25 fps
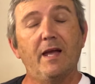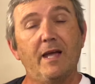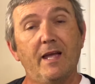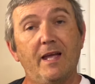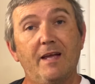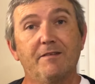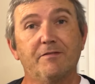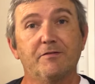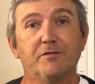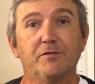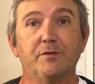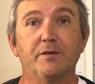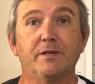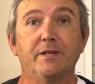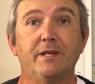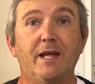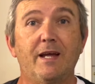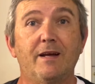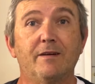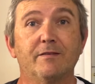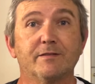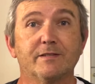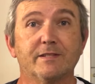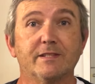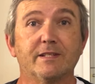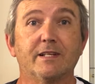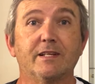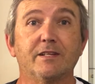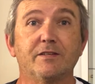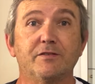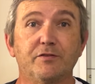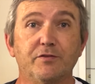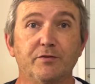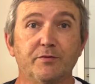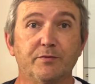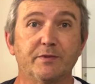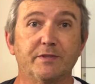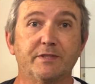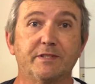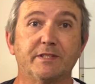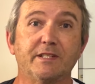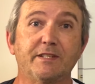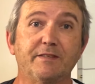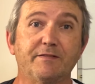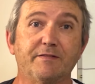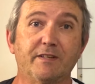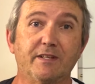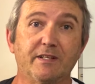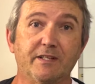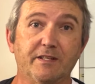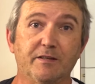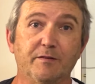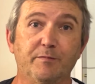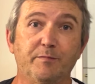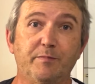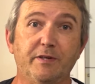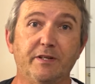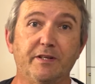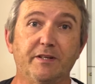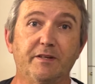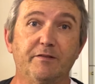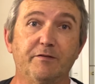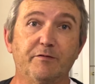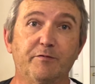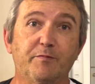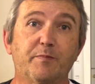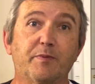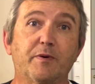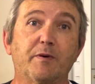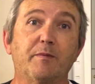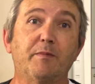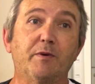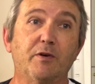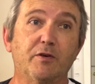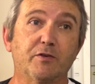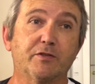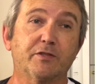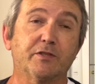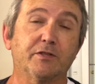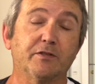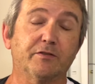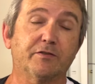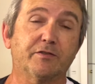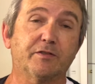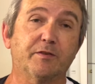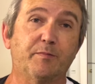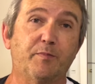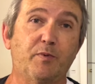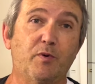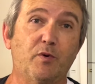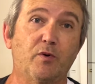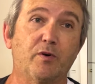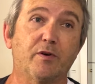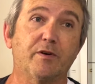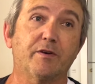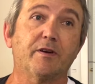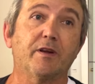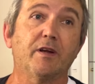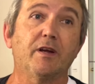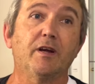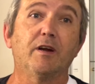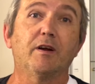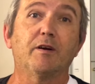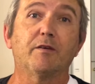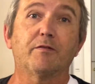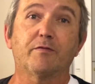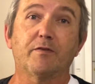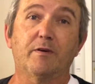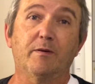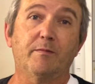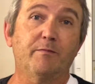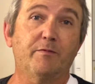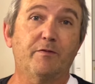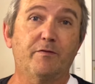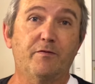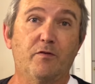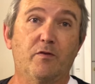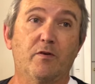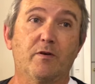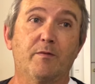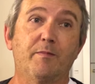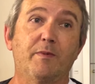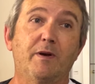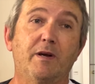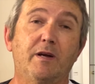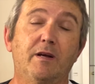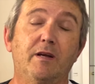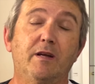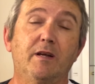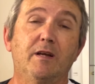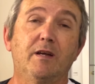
have to announce that I do receive a little bit of promotional support from Forma,